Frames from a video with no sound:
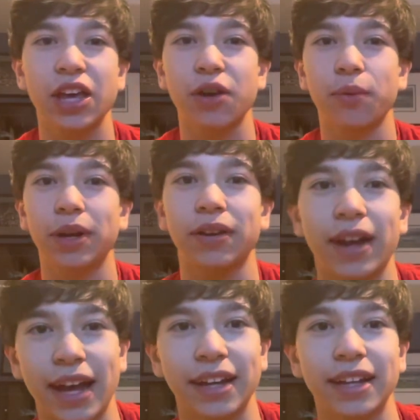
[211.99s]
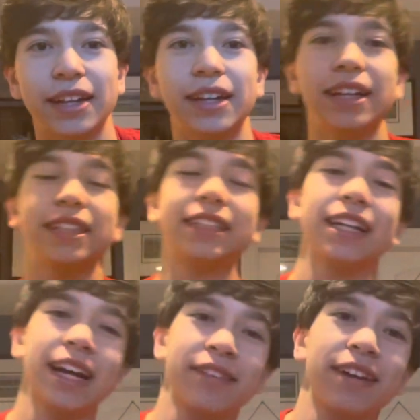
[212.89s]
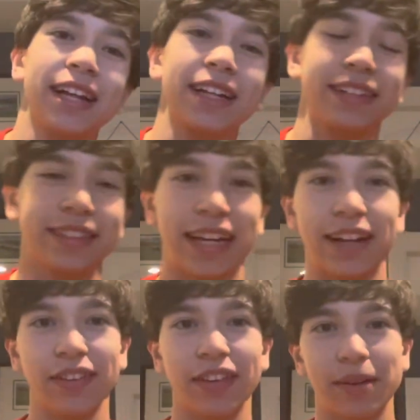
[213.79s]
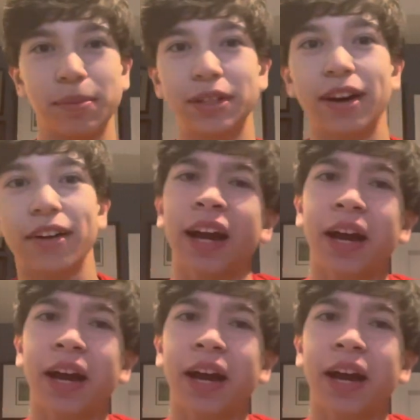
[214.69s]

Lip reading: when you're handed a generational talent like Bedard.